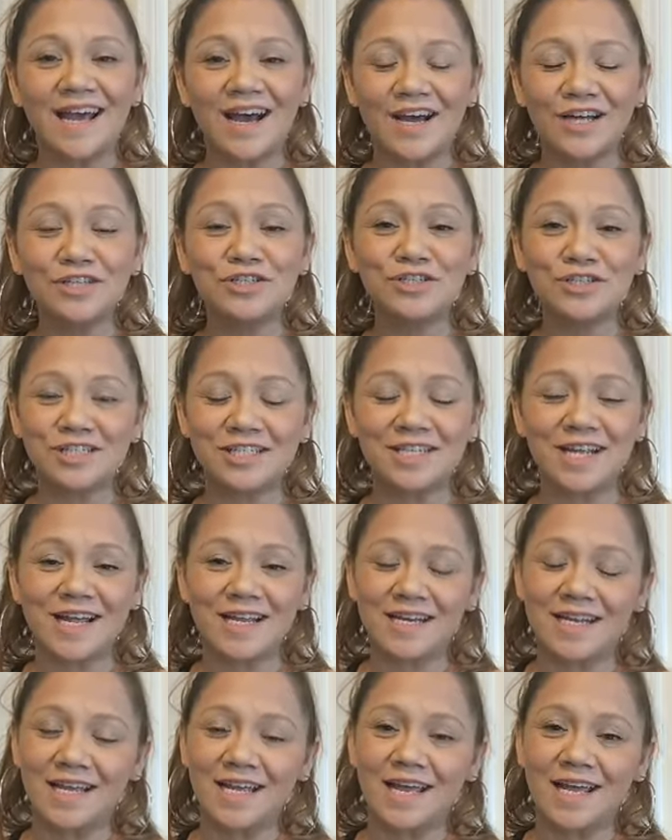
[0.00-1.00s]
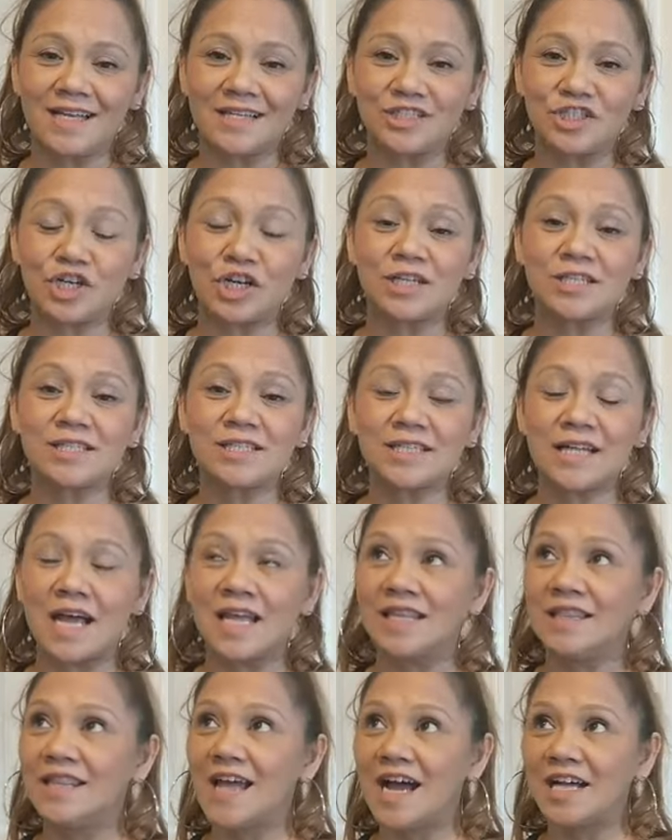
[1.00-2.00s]
understanding and just
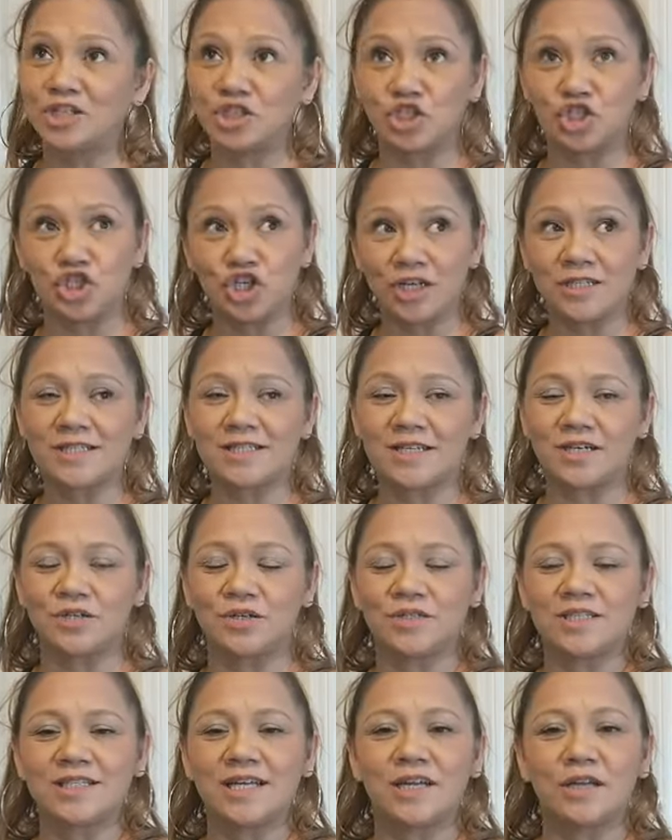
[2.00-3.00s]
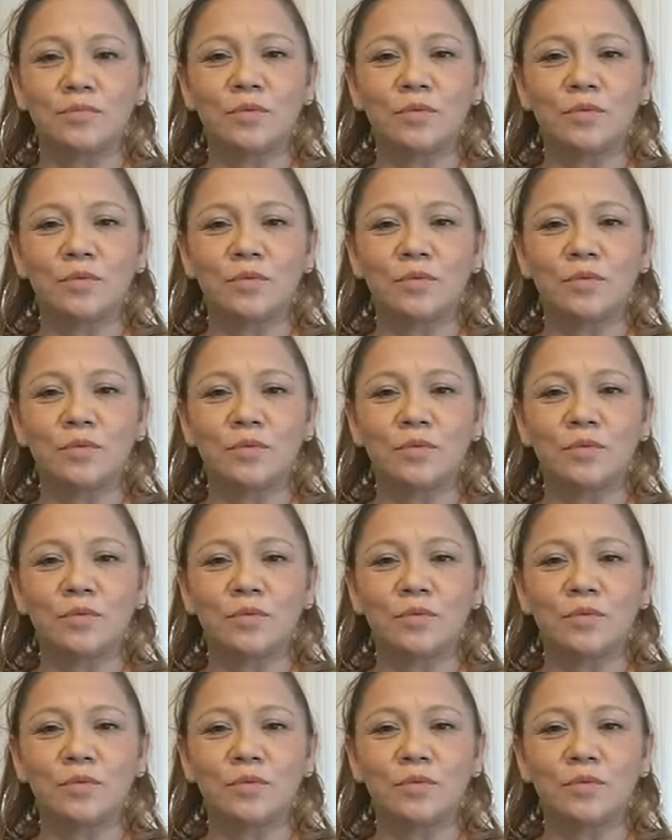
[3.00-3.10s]
not just understanding,